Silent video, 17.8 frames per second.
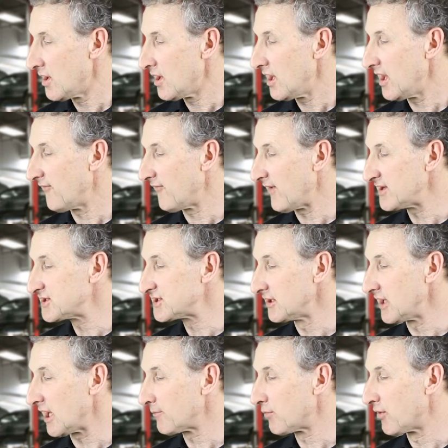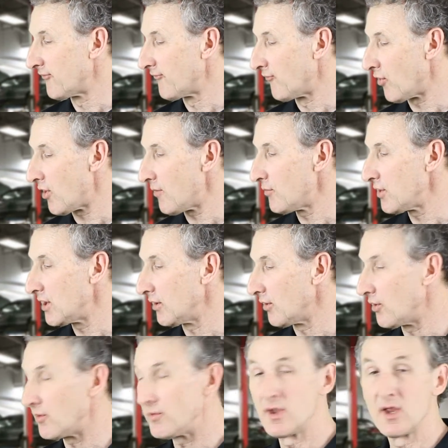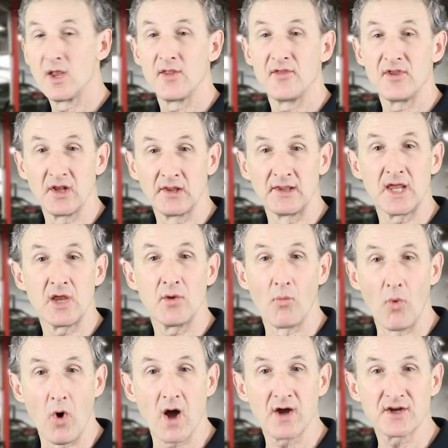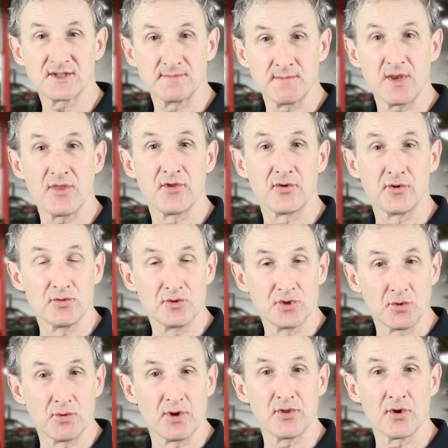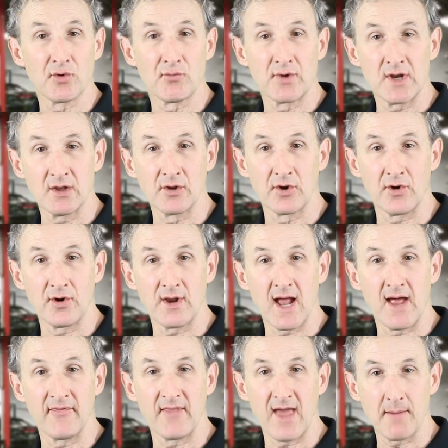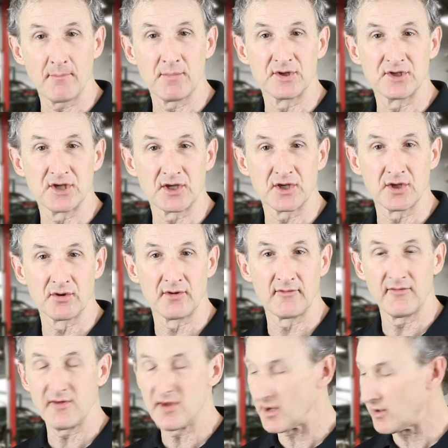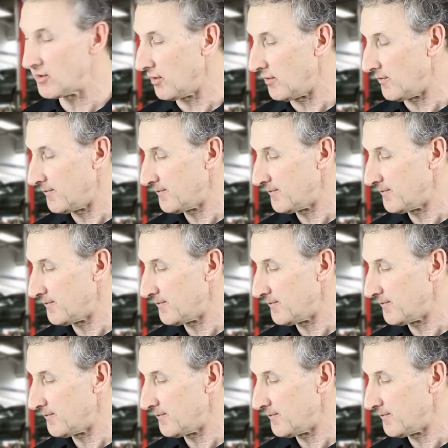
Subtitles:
If I select Perform Relearn, the Elite walks me through doing the relearn on that particular vehicle.